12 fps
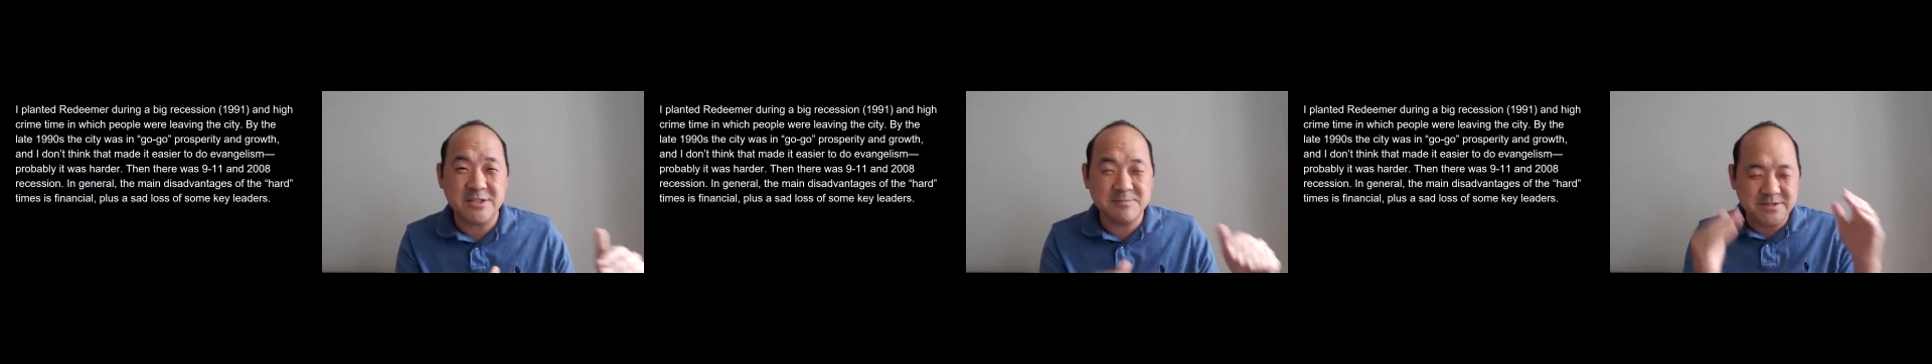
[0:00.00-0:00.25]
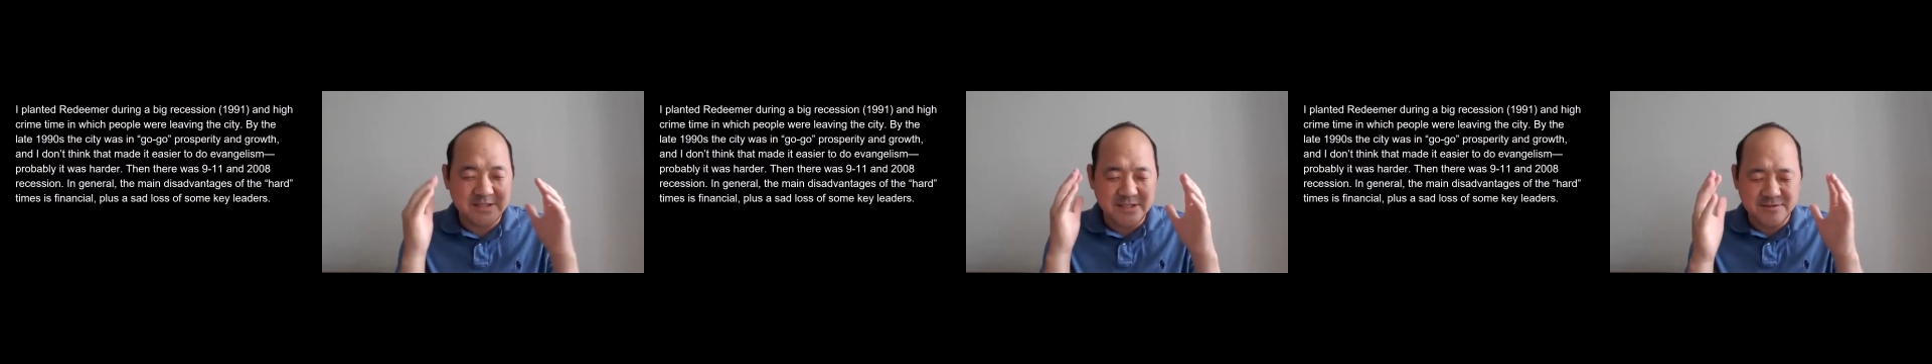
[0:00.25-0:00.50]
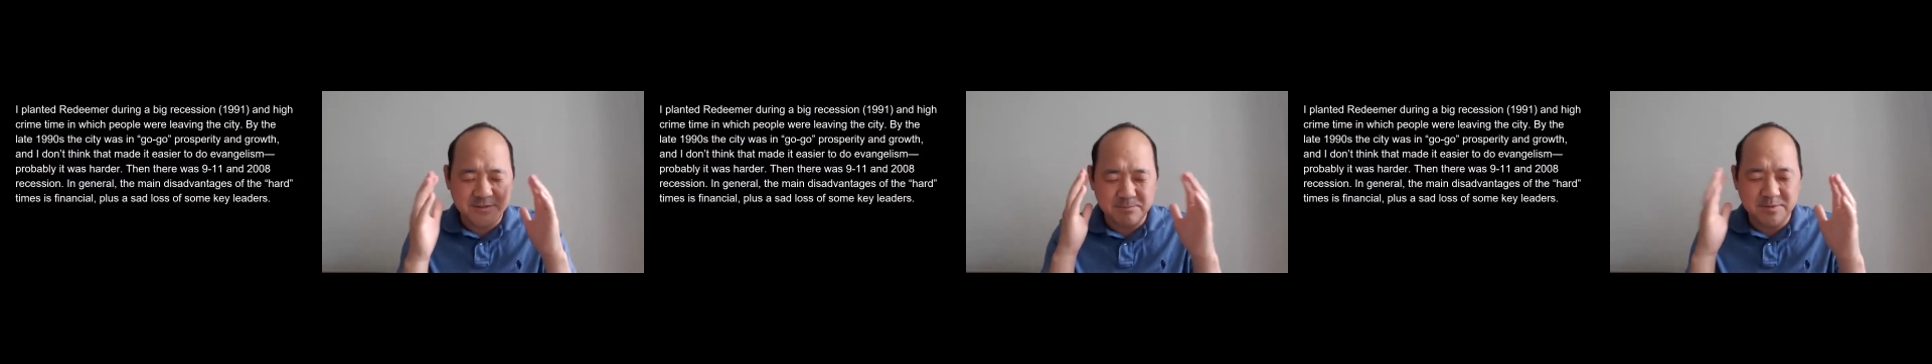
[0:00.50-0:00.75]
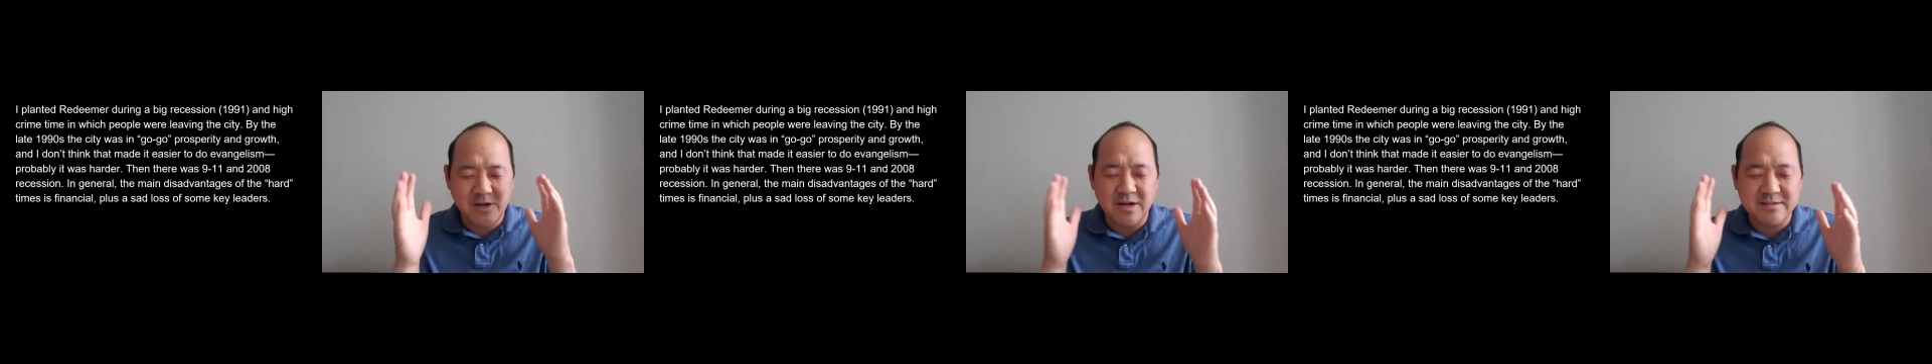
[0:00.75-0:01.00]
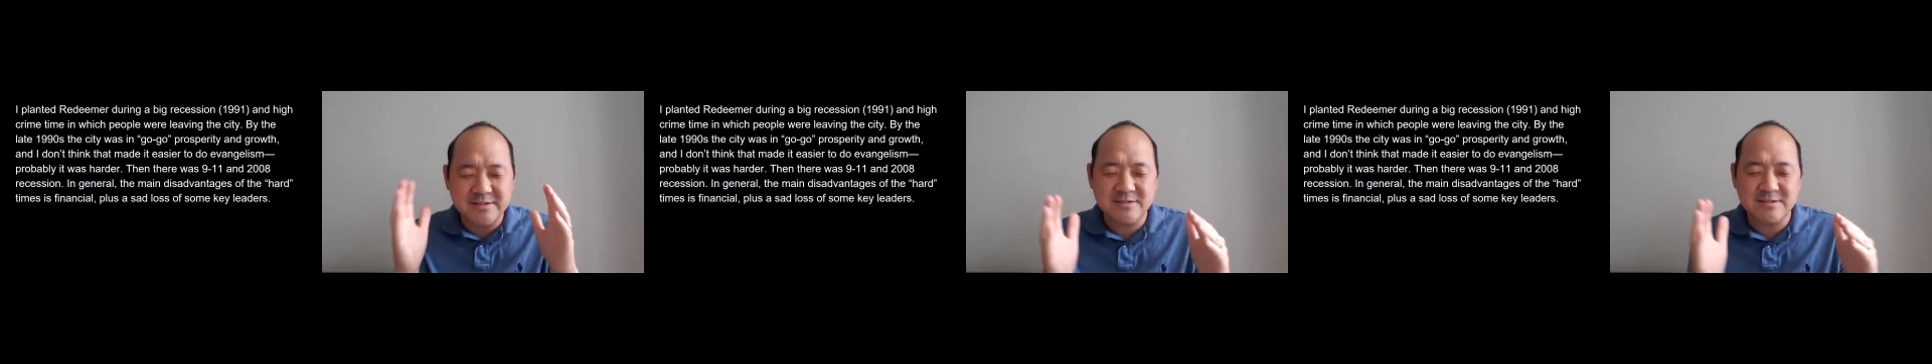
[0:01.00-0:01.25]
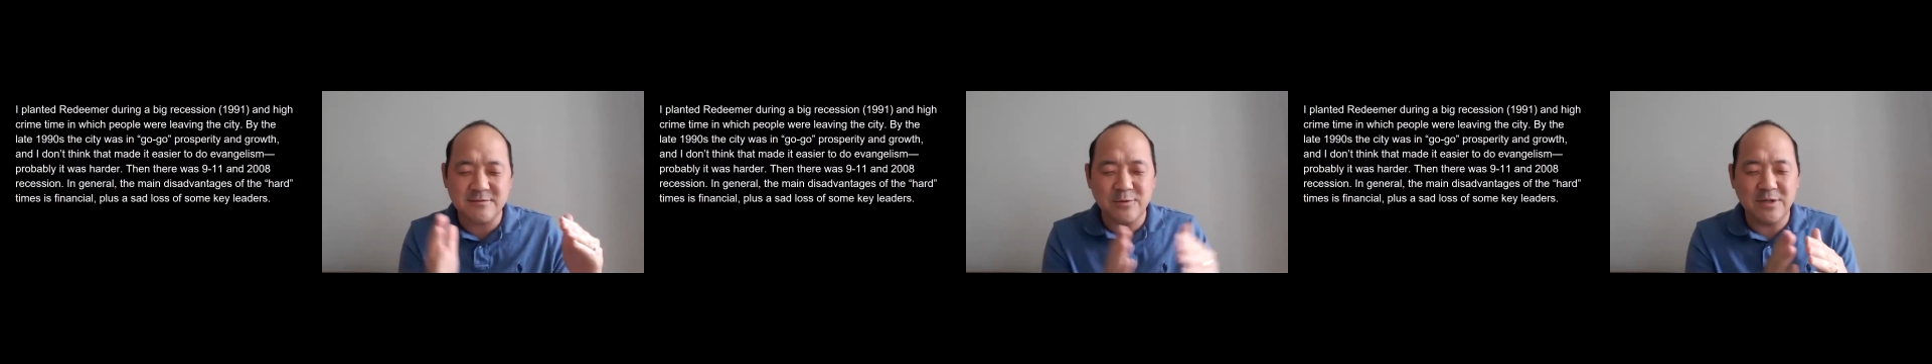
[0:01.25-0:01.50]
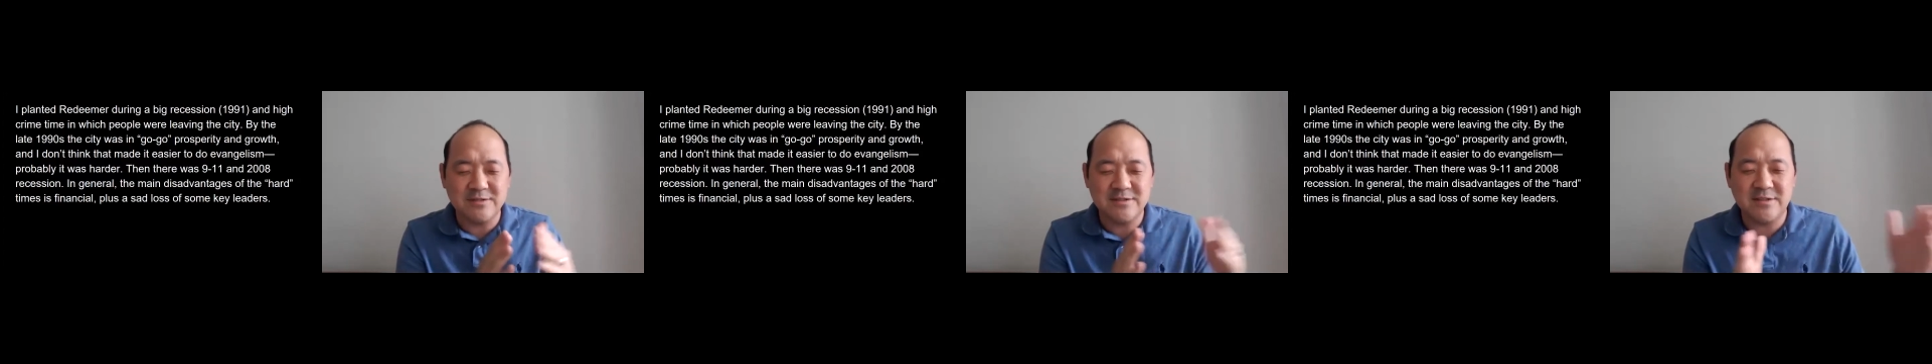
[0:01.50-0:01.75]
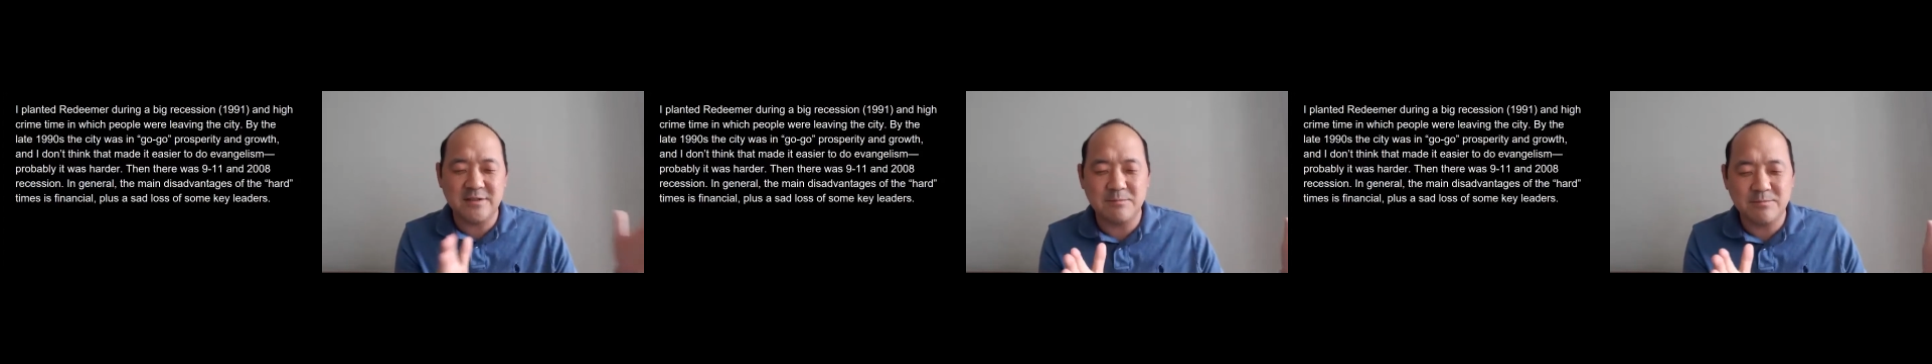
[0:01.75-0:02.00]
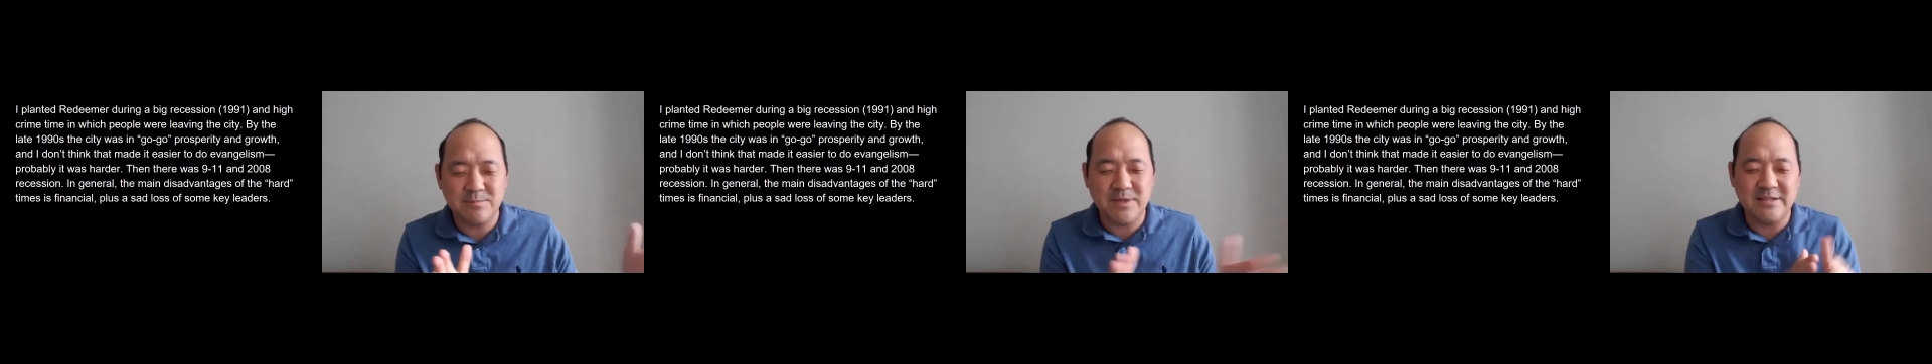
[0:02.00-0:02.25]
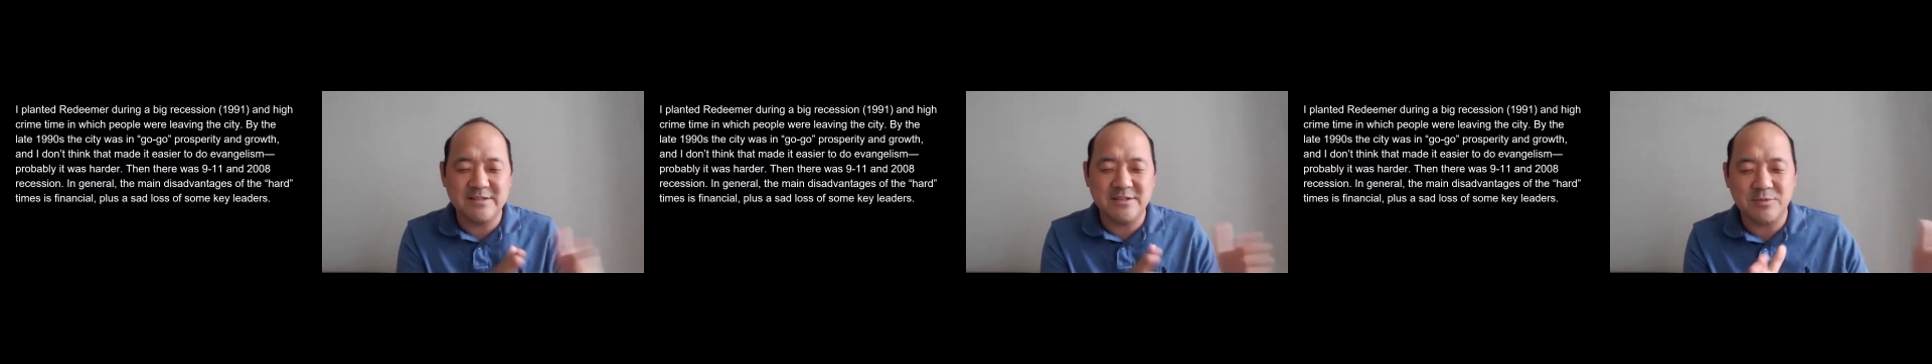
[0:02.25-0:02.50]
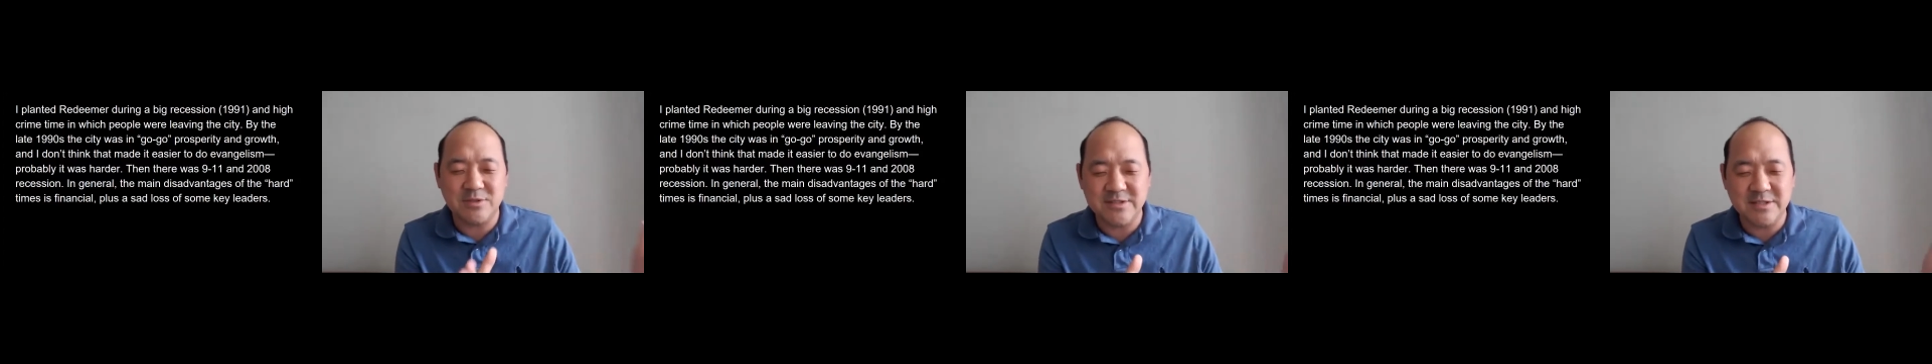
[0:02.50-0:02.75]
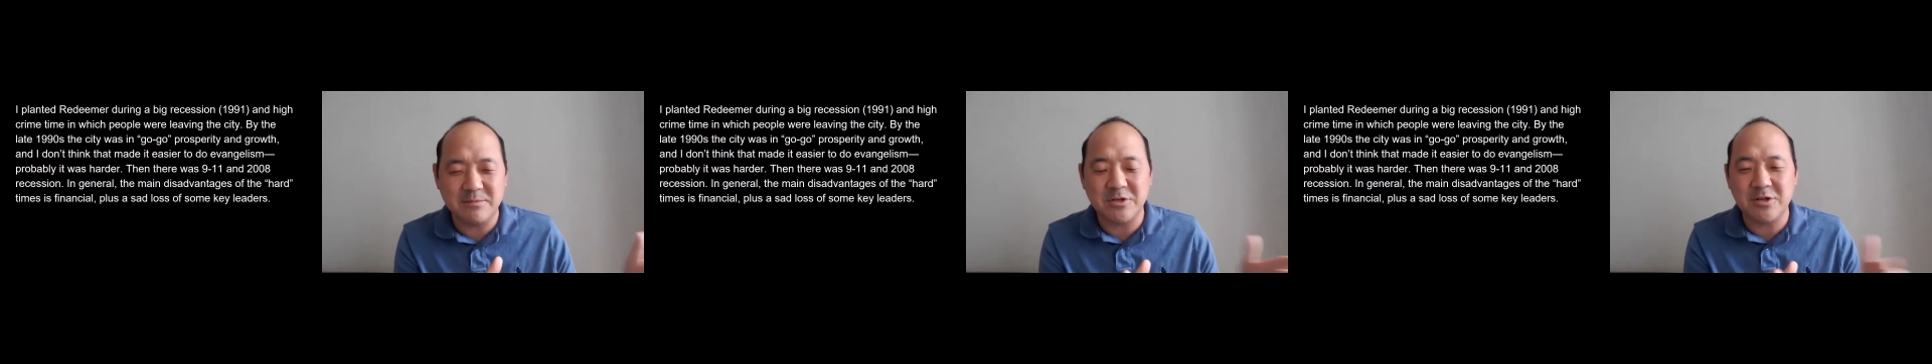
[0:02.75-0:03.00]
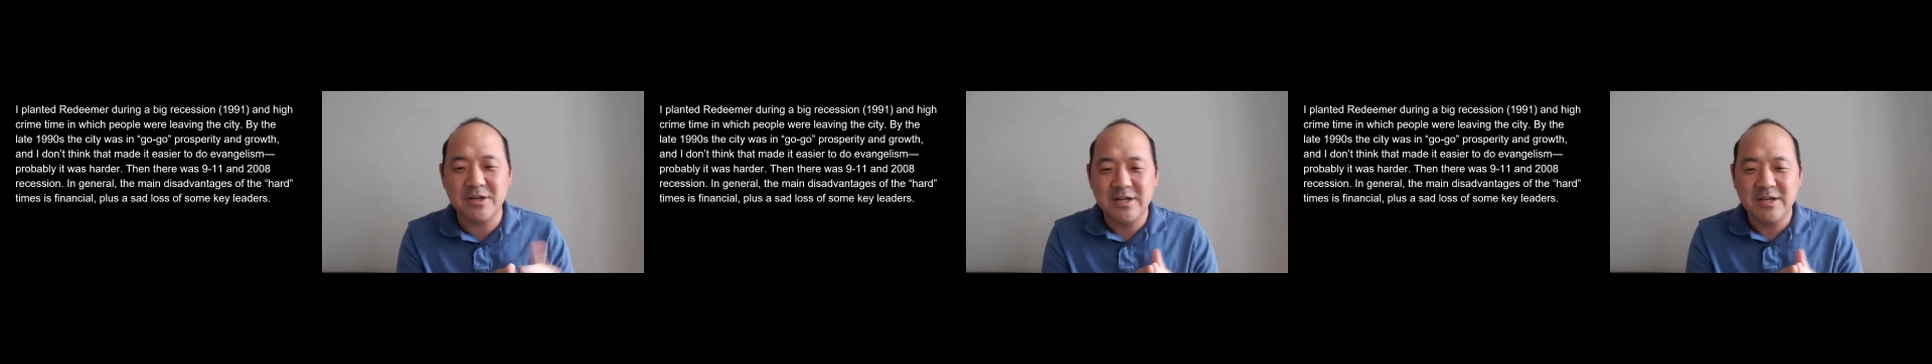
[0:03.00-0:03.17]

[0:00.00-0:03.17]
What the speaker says: But to give some context of when Tim planted Redeemer,